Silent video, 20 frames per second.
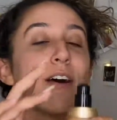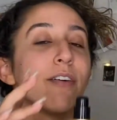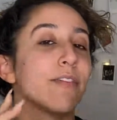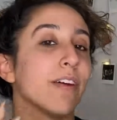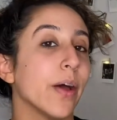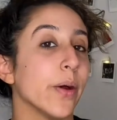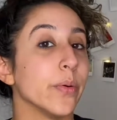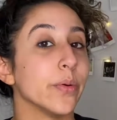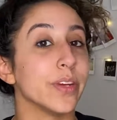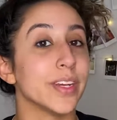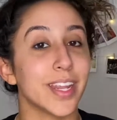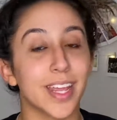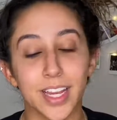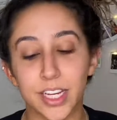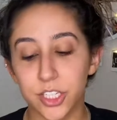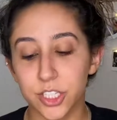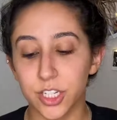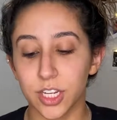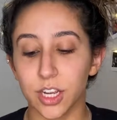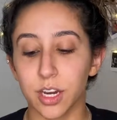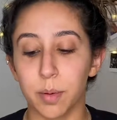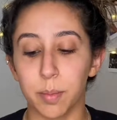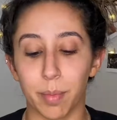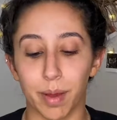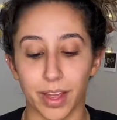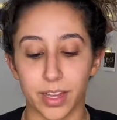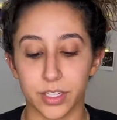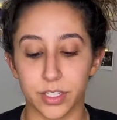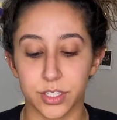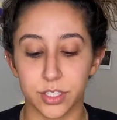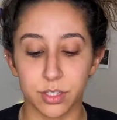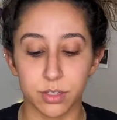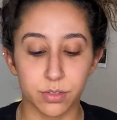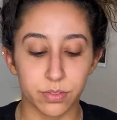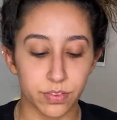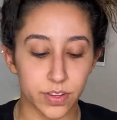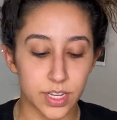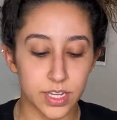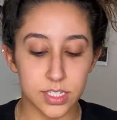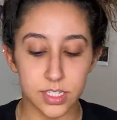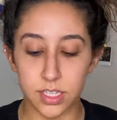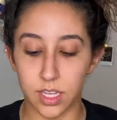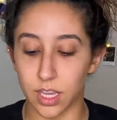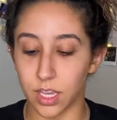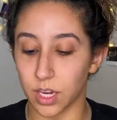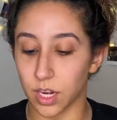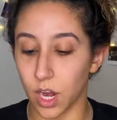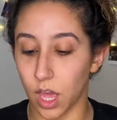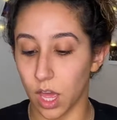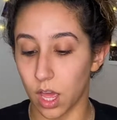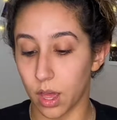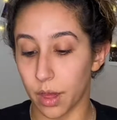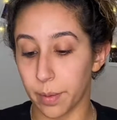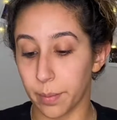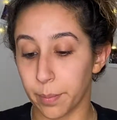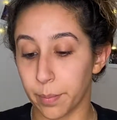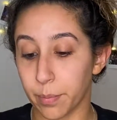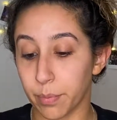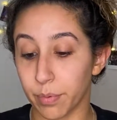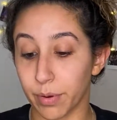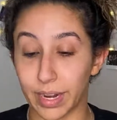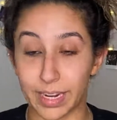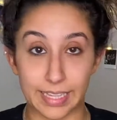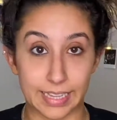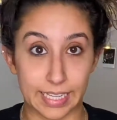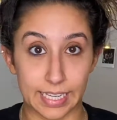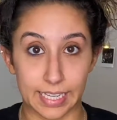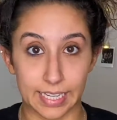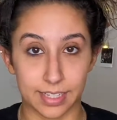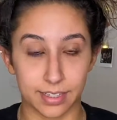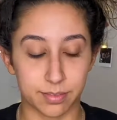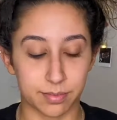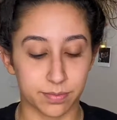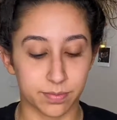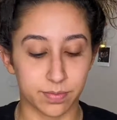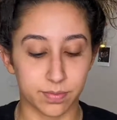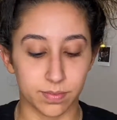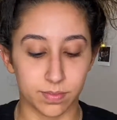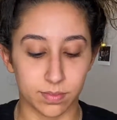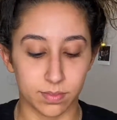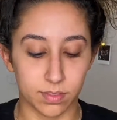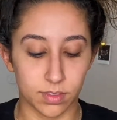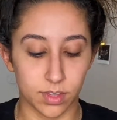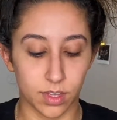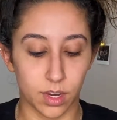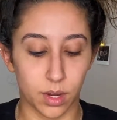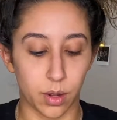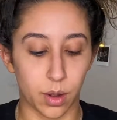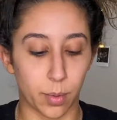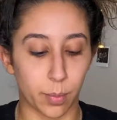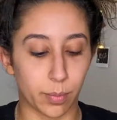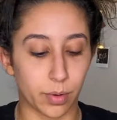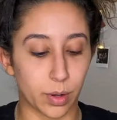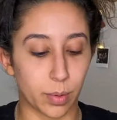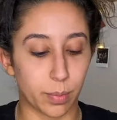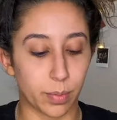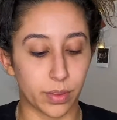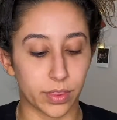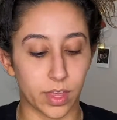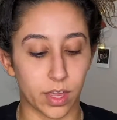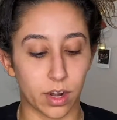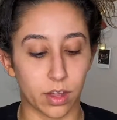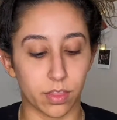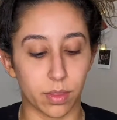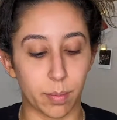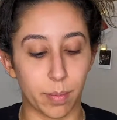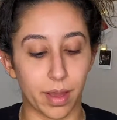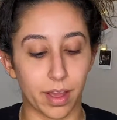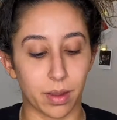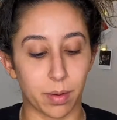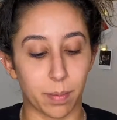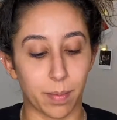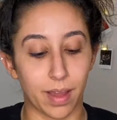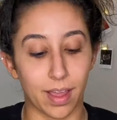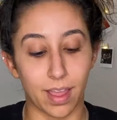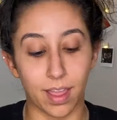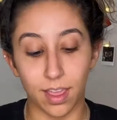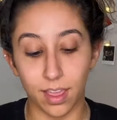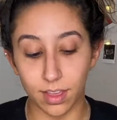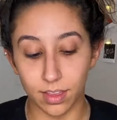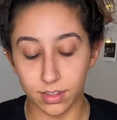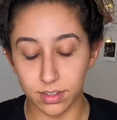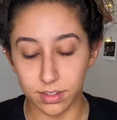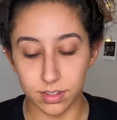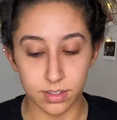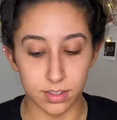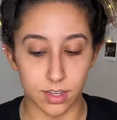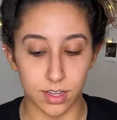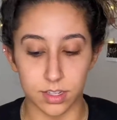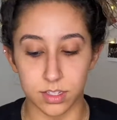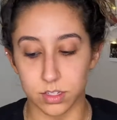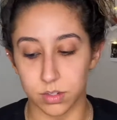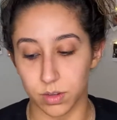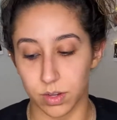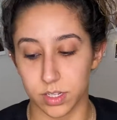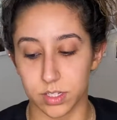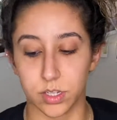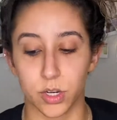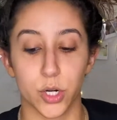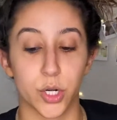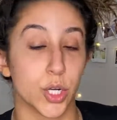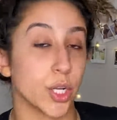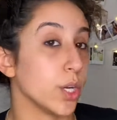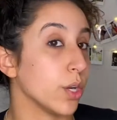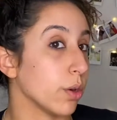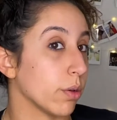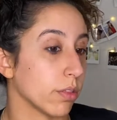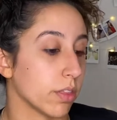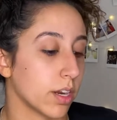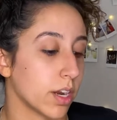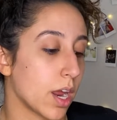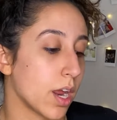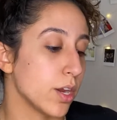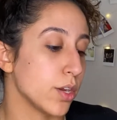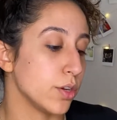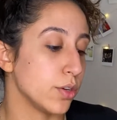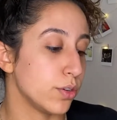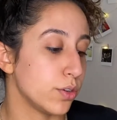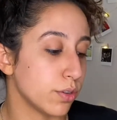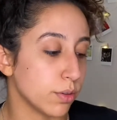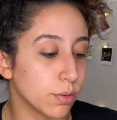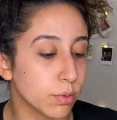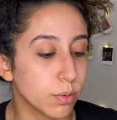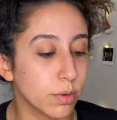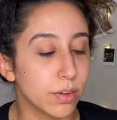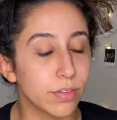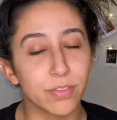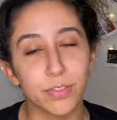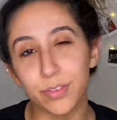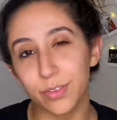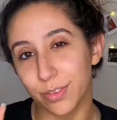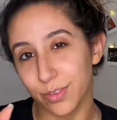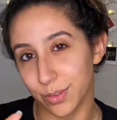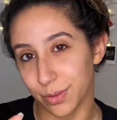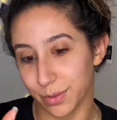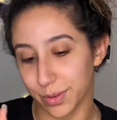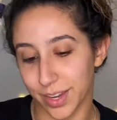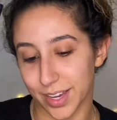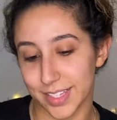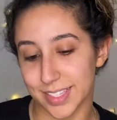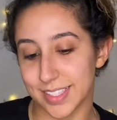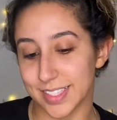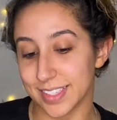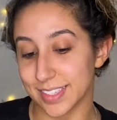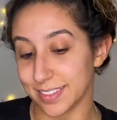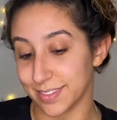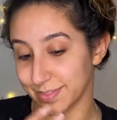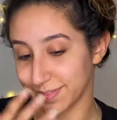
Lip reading: foundation by Too Faced in Praline. And I'm gonna put that on the back of my hand, as you guys already know that I do if you guys